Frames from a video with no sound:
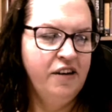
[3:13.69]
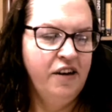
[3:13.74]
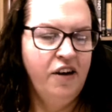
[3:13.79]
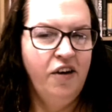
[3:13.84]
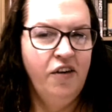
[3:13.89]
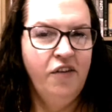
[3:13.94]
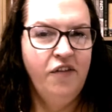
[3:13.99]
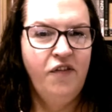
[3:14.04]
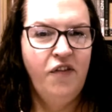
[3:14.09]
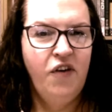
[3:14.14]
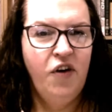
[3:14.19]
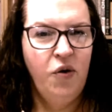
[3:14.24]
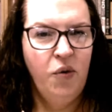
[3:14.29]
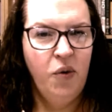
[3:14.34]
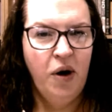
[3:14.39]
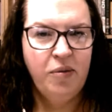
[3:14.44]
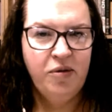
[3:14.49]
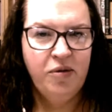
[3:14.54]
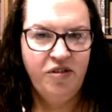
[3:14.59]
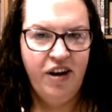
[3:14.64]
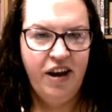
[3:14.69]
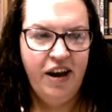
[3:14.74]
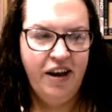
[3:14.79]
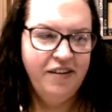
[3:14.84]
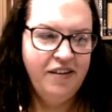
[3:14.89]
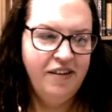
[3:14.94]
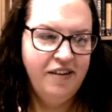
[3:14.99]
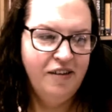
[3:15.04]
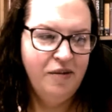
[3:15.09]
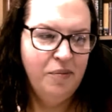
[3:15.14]
of who I'm
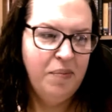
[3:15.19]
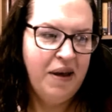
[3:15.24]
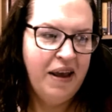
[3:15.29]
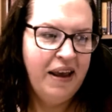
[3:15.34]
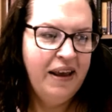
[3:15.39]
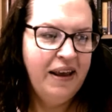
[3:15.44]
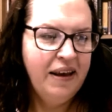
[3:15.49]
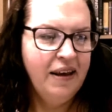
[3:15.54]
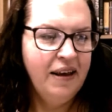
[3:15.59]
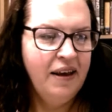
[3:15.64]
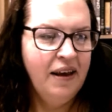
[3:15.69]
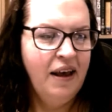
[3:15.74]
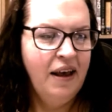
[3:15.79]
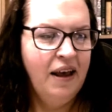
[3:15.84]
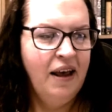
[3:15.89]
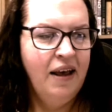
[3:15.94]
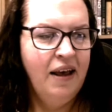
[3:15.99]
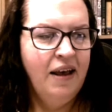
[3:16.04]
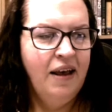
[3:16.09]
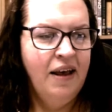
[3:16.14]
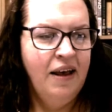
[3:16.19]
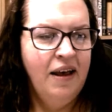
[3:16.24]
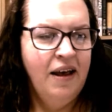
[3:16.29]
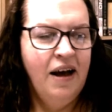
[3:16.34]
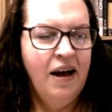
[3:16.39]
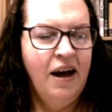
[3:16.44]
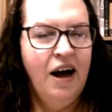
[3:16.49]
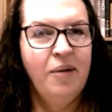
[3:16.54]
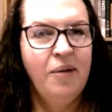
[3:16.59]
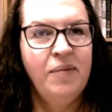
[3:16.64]
created to be.
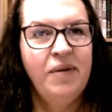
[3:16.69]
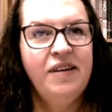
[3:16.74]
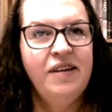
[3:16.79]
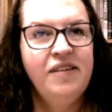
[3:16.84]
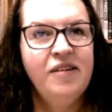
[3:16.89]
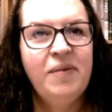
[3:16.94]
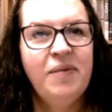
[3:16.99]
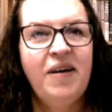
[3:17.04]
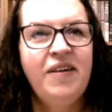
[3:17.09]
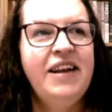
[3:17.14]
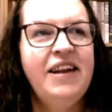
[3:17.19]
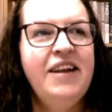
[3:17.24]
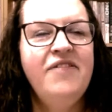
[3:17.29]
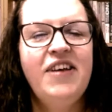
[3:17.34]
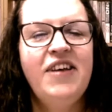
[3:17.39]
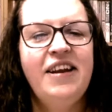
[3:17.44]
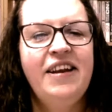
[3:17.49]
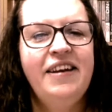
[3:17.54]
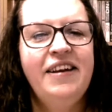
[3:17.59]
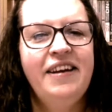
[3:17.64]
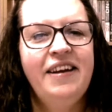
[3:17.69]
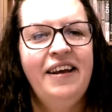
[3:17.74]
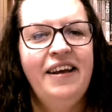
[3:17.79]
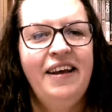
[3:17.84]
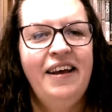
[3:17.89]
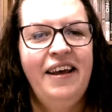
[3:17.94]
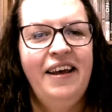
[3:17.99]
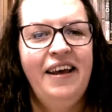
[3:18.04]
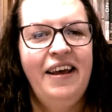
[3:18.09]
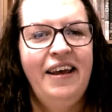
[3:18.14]
It's about living
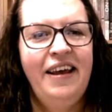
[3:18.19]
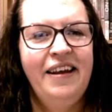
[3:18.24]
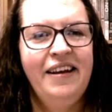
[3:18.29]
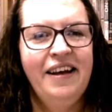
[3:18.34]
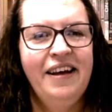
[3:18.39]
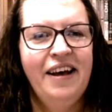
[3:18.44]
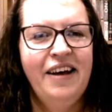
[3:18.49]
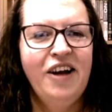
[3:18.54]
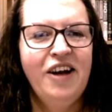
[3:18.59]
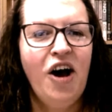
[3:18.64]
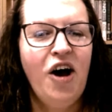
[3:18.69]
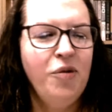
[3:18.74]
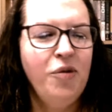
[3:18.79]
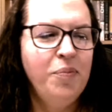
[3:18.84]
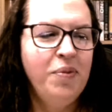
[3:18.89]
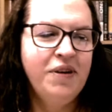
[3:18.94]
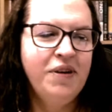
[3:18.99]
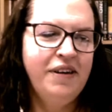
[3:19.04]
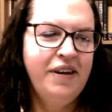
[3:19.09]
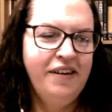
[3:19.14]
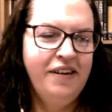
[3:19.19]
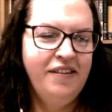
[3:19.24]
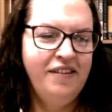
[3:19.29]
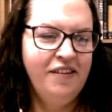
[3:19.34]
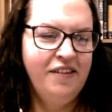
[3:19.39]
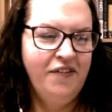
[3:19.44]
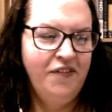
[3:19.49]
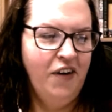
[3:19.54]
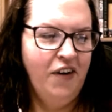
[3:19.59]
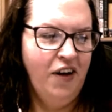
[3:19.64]
in an openness
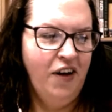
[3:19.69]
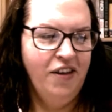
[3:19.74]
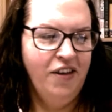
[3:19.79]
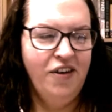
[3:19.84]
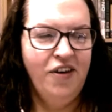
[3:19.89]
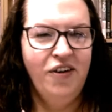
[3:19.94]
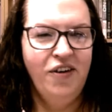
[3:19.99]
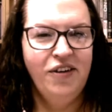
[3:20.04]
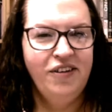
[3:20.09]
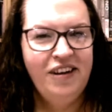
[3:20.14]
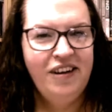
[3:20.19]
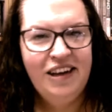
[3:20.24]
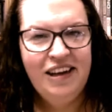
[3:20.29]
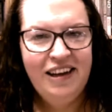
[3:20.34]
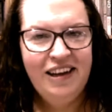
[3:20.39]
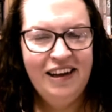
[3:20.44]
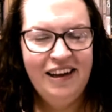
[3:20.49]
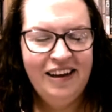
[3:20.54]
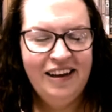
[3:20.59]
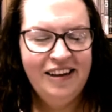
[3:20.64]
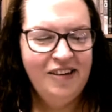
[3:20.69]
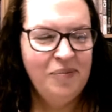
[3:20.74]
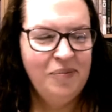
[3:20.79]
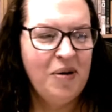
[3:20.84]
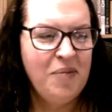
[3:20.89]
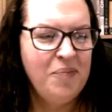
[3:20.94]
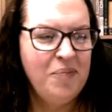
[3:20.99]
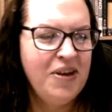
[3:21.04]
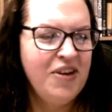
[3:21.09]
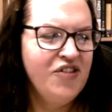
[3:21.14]
to Father God. It's
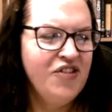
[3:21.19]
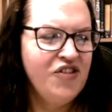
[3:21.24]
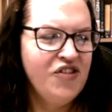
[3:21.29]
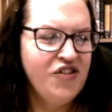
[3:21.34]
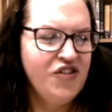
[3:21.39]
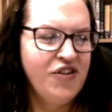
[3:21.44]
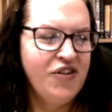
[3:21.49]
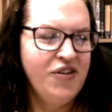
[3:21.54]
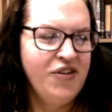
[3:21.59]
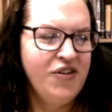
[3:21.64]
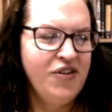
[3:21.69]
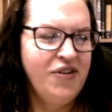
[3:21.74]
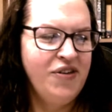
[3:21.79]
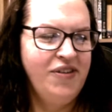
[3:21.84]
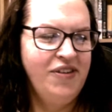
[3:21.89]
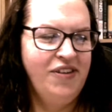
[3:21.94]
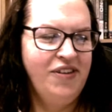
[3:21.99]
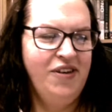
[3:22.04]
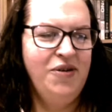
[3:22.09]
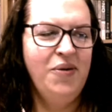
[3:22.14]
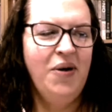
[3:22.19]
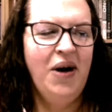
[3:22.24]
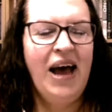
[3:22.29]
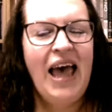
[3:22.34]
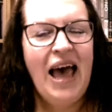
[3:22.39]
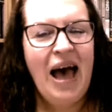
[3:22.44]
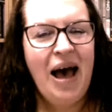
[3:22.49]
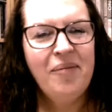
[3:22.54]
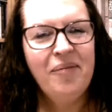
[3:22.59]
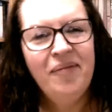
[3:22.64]
about being true to who I
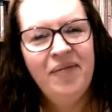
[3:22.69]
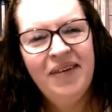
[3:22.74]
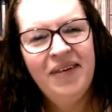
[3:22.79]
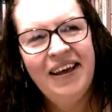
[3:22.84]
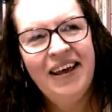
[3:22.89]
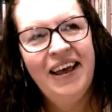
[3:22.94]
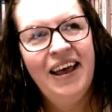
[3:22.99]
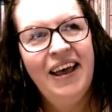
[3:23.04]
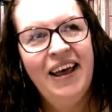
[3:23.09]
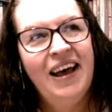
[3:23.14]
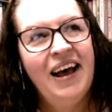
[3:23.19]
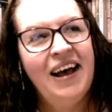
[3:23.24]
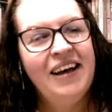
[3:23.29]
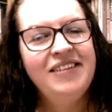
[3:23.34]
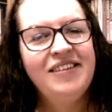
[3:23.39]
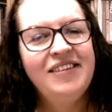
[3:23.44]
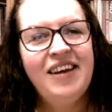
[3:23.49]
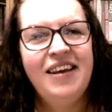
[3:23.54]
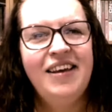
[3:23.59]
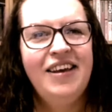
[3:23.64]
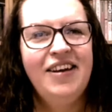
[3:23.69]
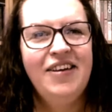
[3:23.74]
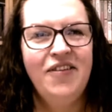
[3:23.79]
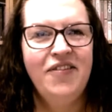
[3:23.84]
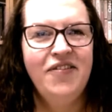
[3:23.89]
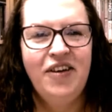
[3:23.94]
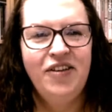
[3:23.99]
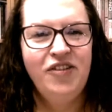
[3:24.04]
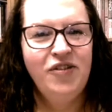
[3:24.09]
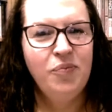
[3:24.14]
am and taking
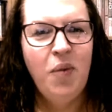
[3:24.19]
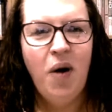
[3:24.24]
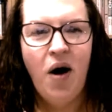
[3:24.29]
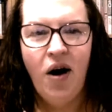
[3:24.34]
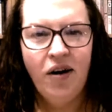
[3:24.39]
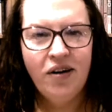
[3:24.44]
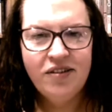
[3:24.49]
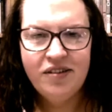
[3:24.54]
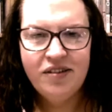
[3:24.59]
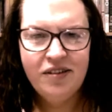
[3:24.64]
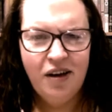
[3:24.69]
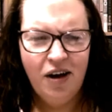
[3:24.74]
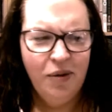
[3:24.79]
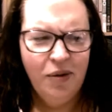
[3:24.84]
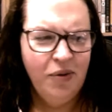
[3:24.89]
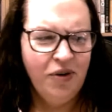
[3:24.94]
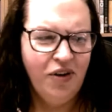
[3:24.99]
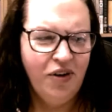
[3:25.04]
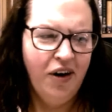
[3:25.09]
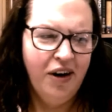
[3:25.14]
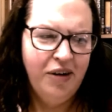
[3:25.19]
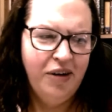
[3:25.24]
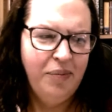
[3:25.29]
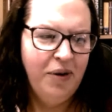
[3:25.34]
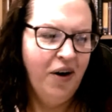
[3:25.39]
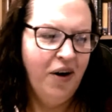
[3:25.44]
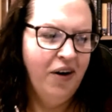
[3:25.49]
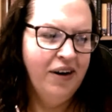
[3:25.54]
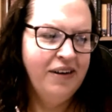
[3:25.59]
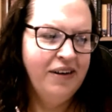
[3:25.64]
off those masks that I would hide
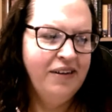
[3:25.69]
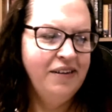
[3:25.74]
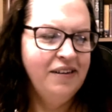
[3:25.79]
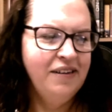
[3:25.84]
behind